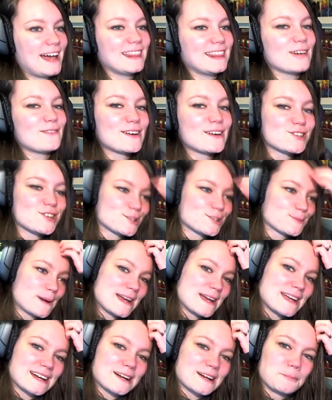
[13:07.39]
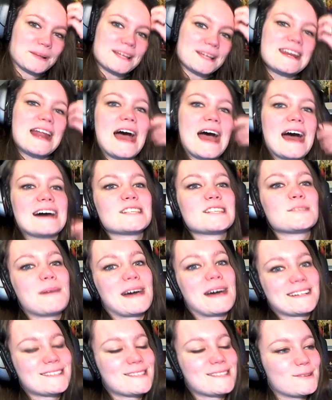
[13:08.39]
I love how she's wearing a complete
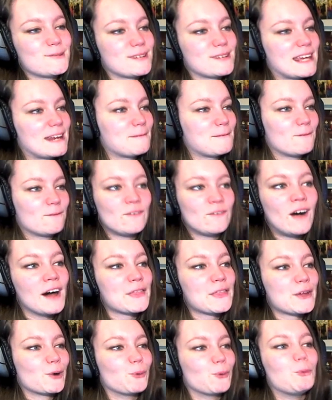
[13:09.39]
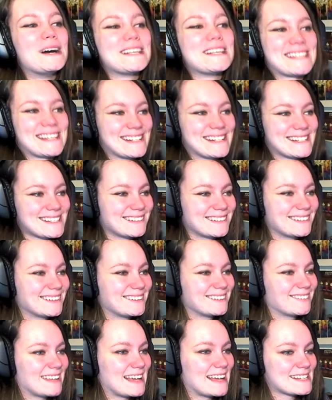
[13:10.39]
hazmat suit, and father wasn't
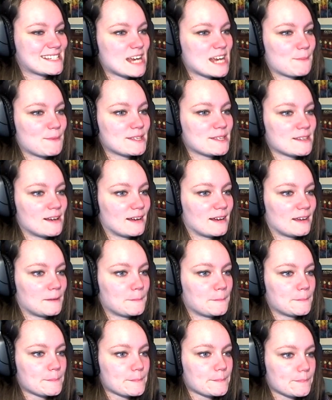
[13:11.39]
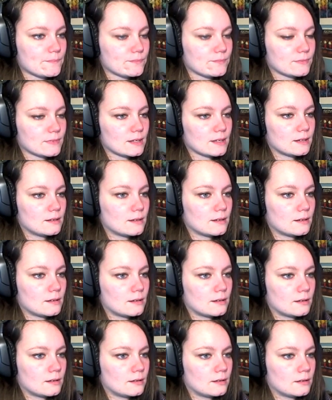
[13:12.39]
last time we saw him.
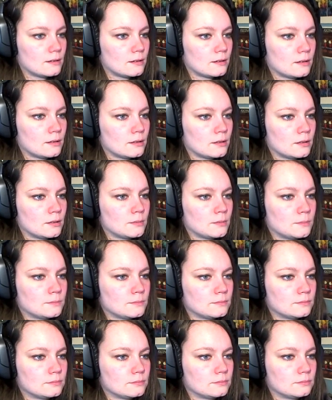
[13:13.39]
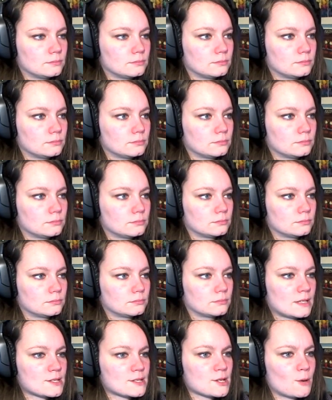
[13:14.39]
Um,
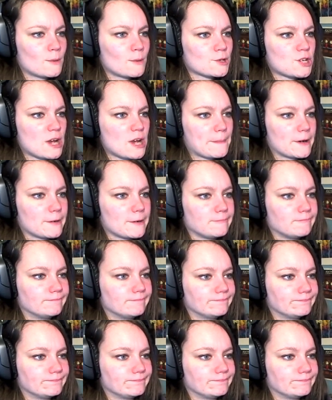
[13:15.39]
let's go with Shepard.